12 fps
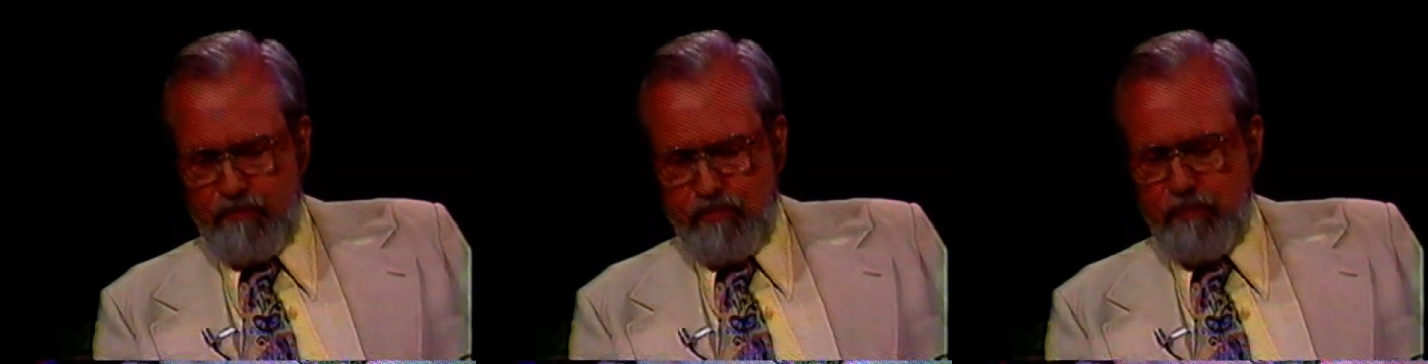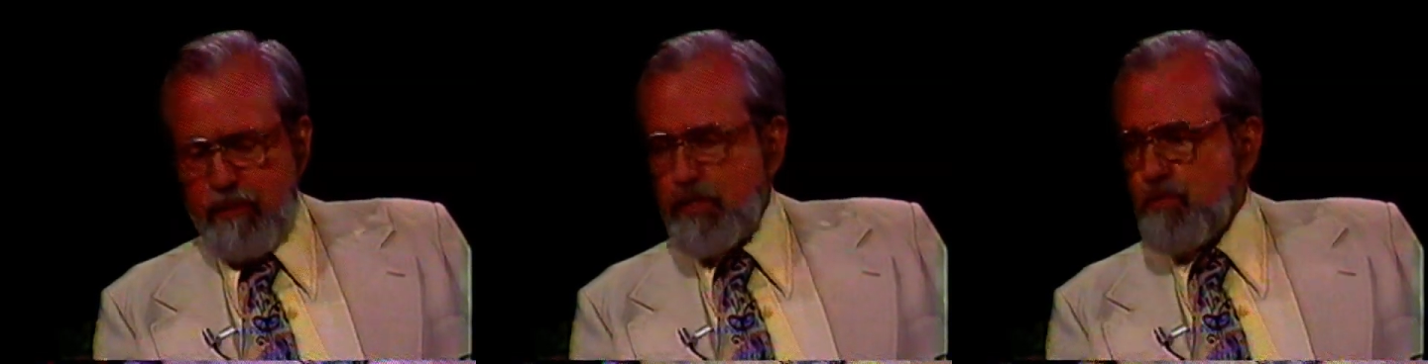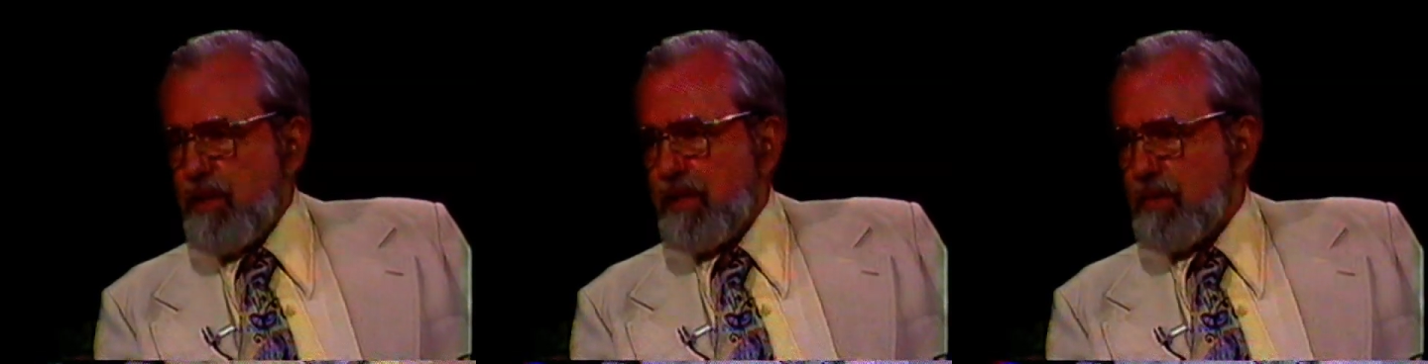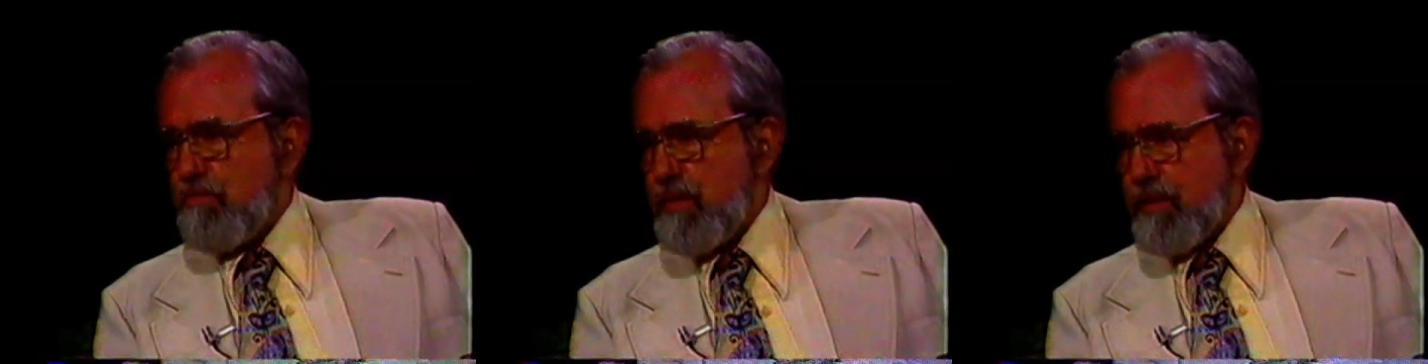
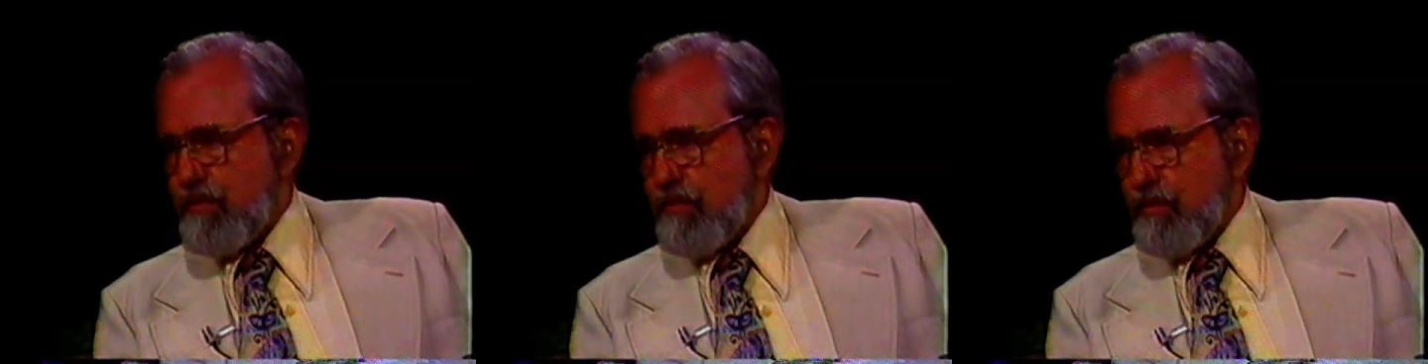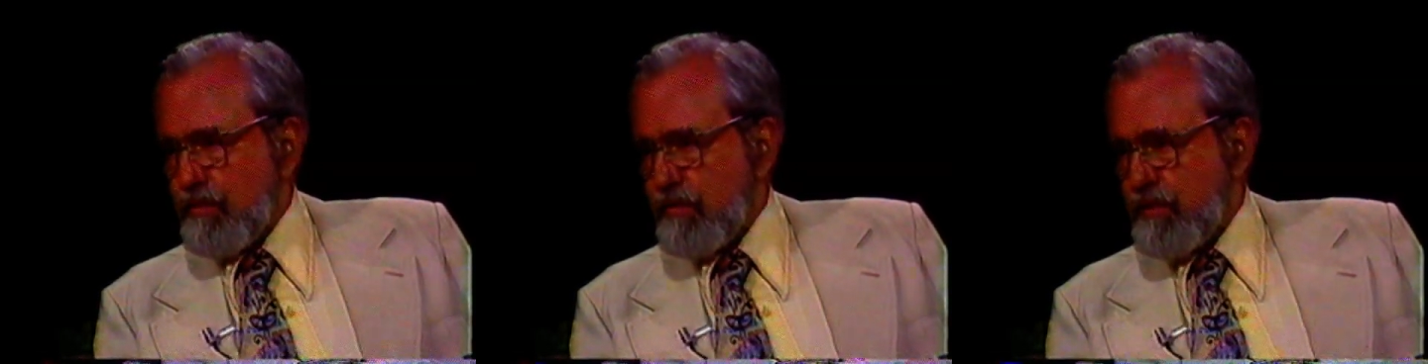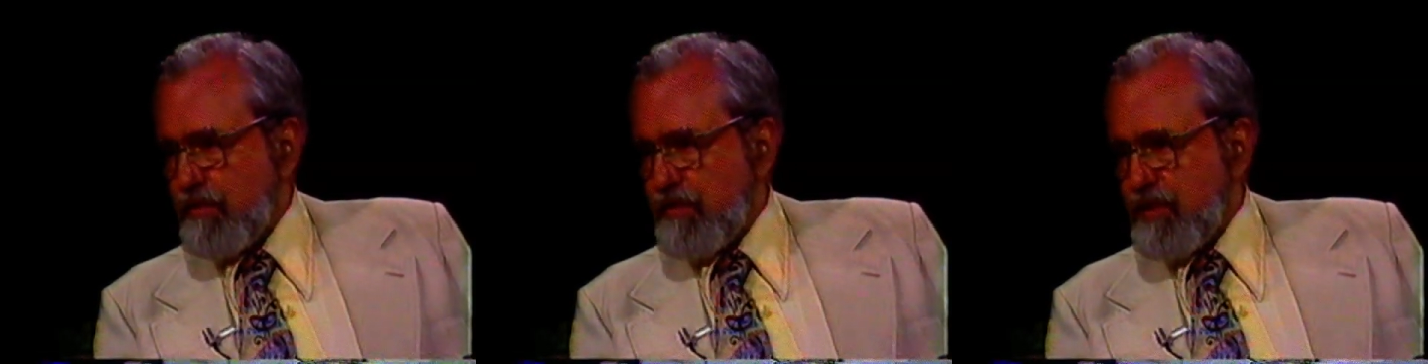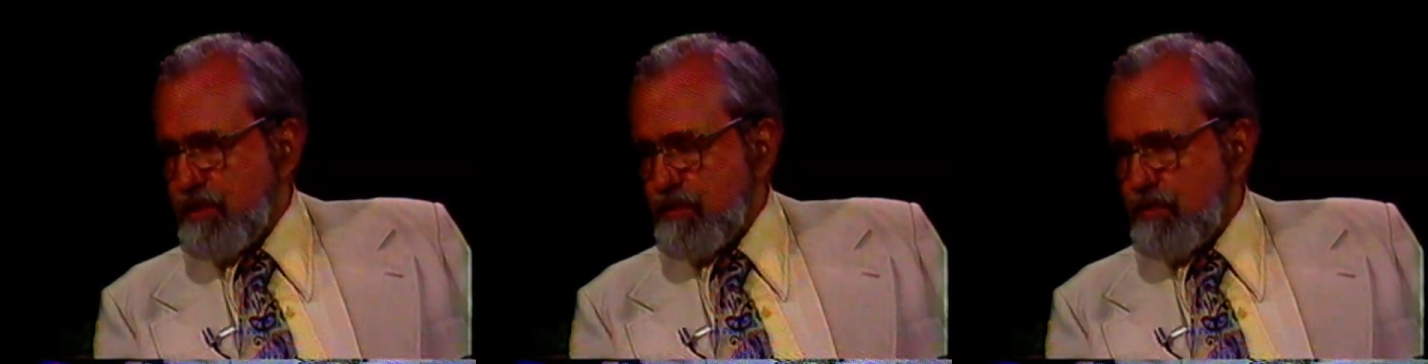perpetuating a myth or something
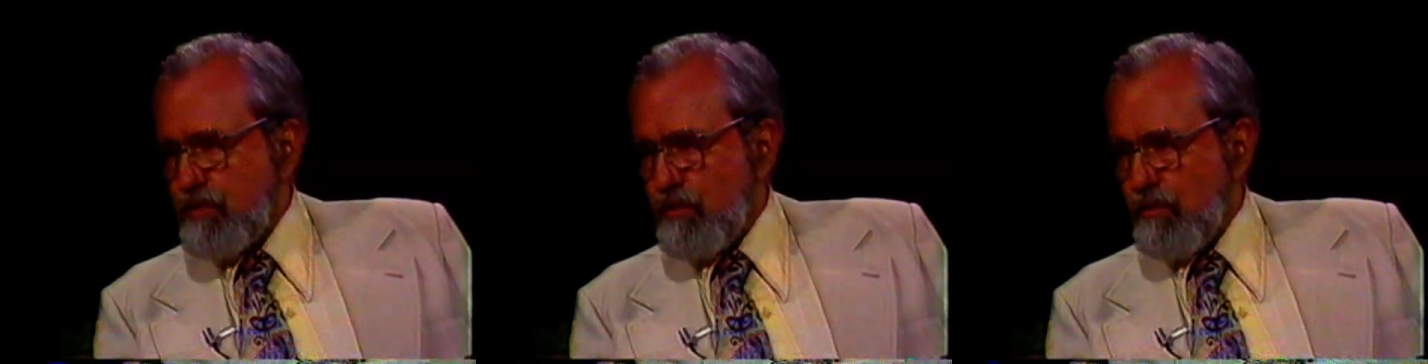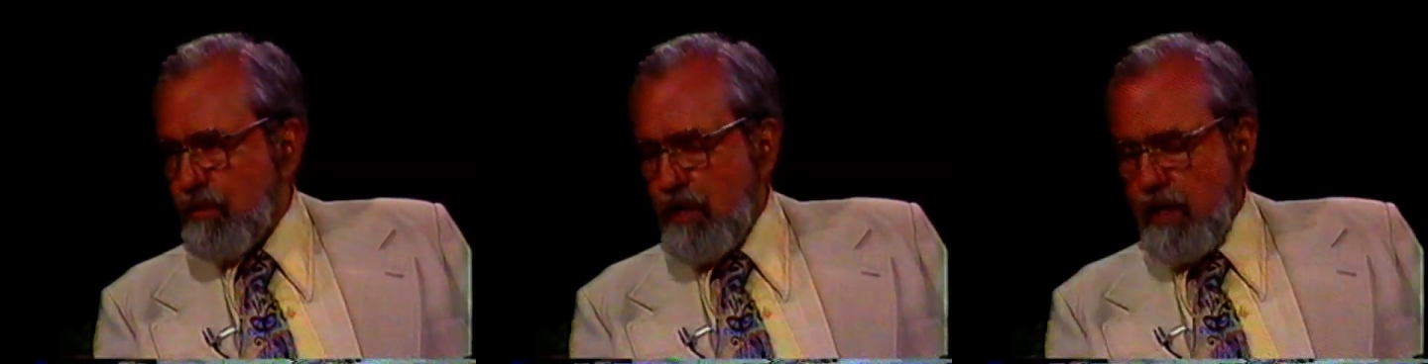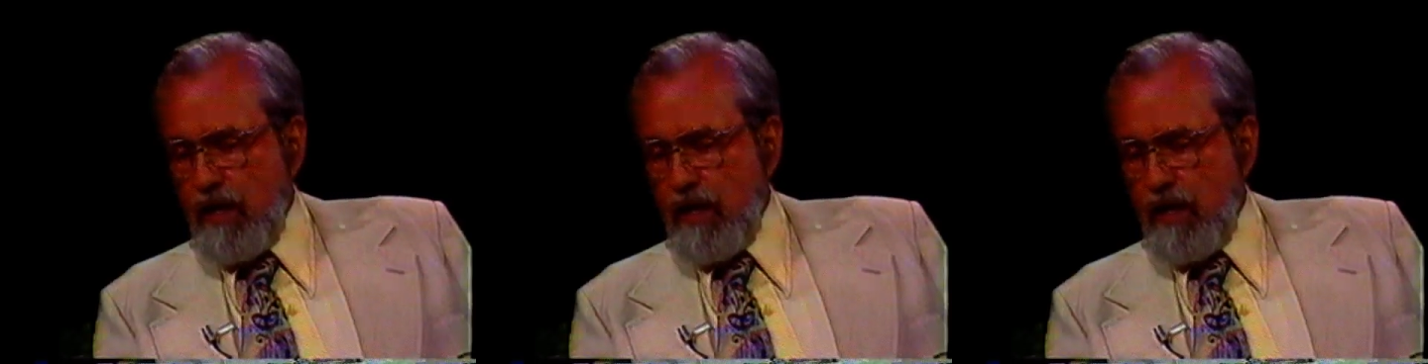that isn't so?